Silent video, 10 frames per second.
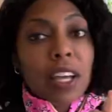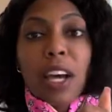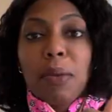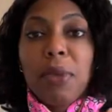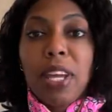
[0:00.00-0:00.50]

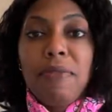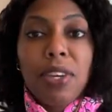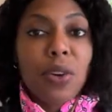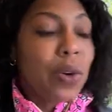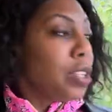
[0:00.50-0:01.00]
I'm not even
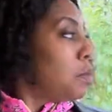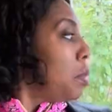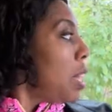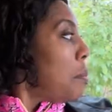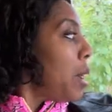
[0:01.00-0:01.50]
going to put
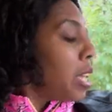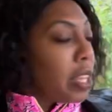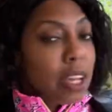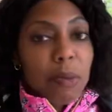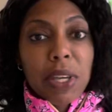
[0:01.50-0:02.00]
that back in
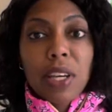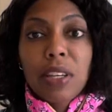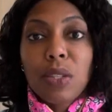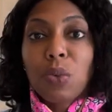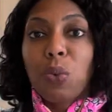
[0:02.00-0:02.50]
there
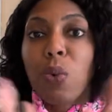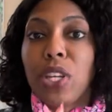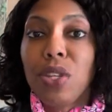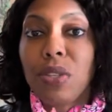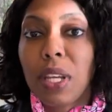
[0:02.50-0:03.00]
because when
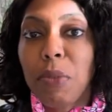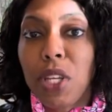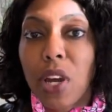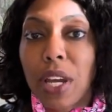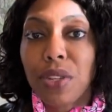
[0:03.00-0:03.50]
you send me
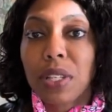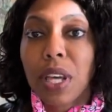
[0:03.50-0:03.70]
your address,